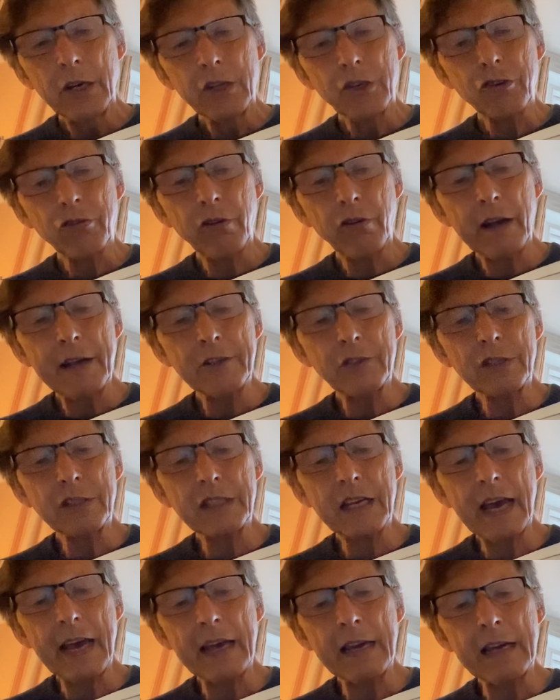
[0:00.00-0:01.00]
trying to
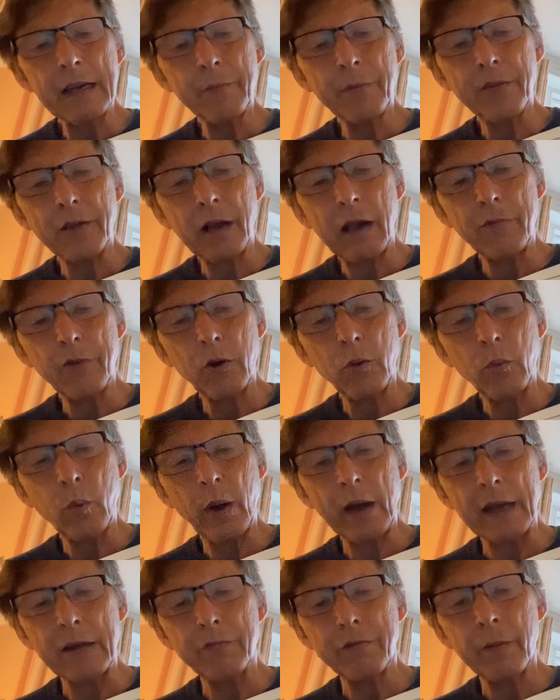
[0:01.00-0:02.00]
tear himself
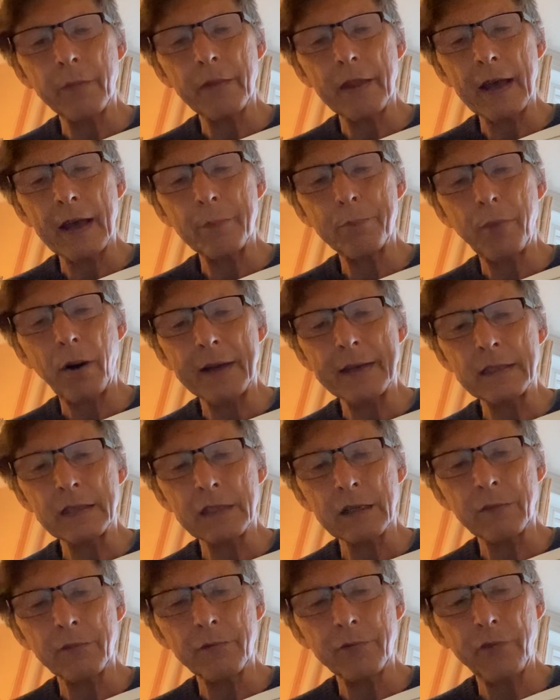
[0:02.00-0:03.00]
away from their
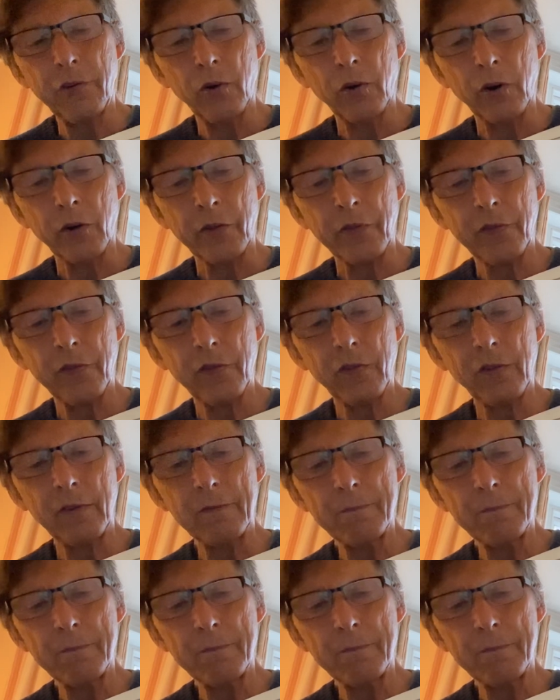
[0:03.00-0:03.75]
binding force.